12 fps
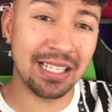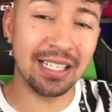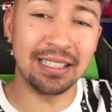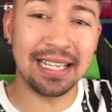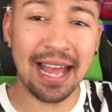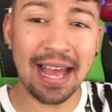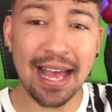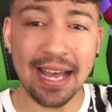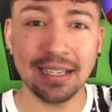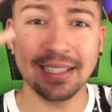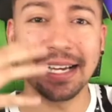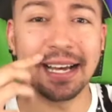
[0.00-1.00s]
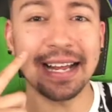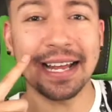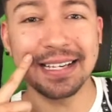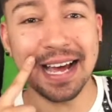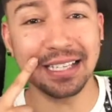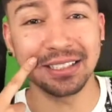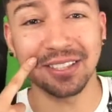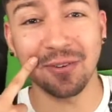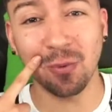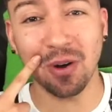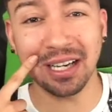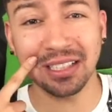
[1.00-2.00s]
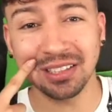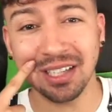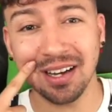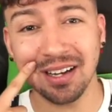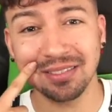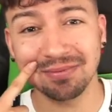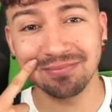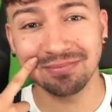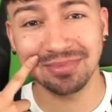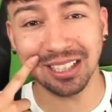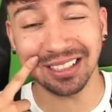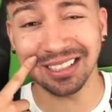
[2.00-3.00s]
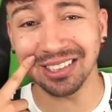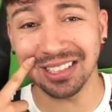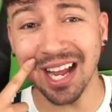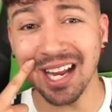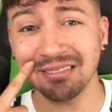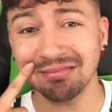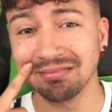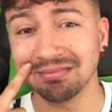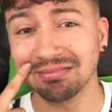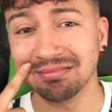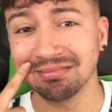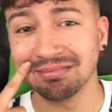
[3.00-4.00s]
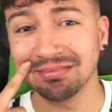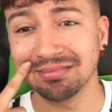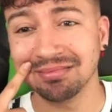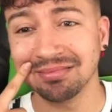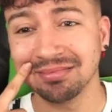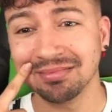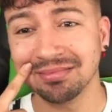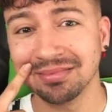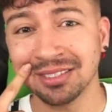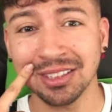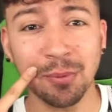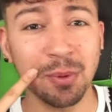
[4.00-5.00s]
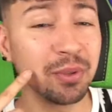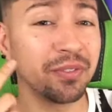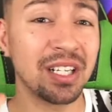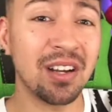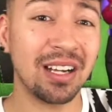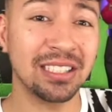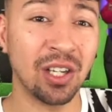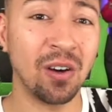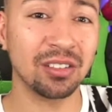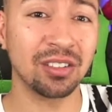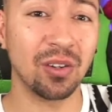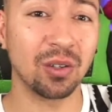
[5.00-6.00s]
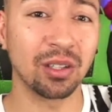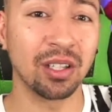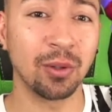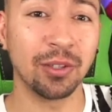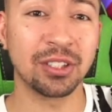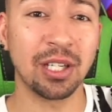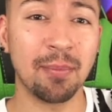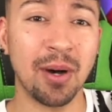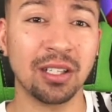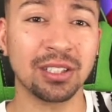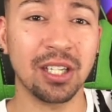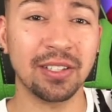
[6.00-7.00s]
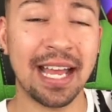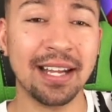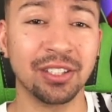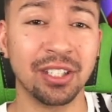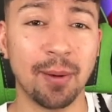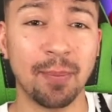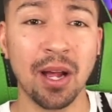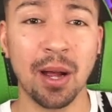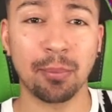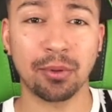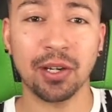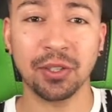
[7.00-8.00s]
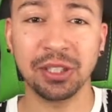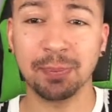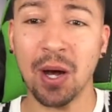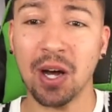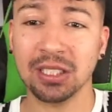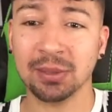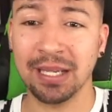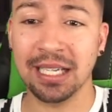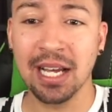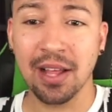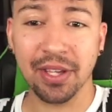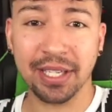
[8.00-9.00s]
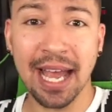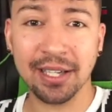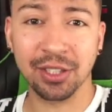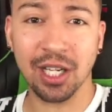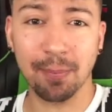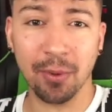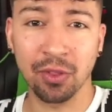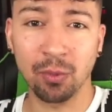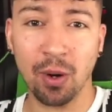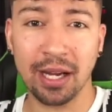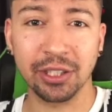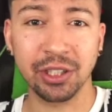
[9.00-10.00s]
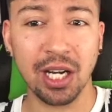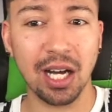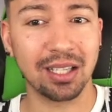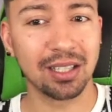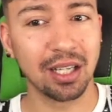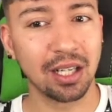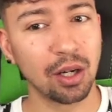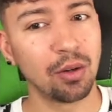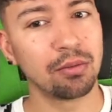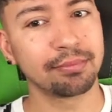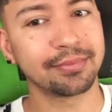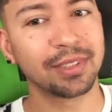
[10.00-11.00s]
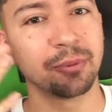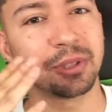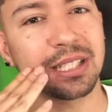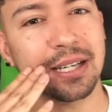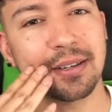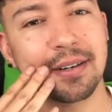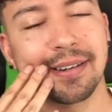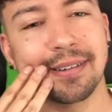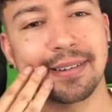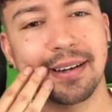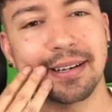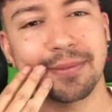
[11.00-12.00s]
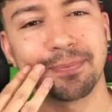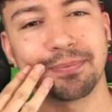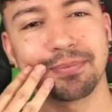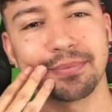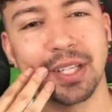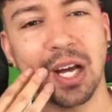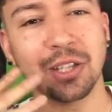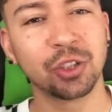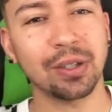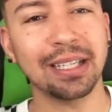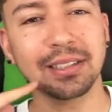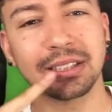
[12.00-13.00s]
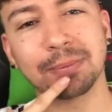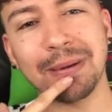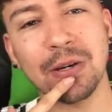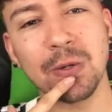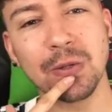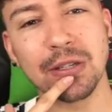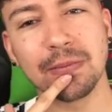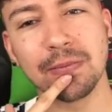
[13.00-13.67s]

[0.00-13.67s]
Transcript: in the air, and that lands on a white shirt, is it gonna stain? Someone with a nice hot dog with tomato ketchup brushes past me, the ketchup on the white shirt. What's that gonna look like? A drink spilled.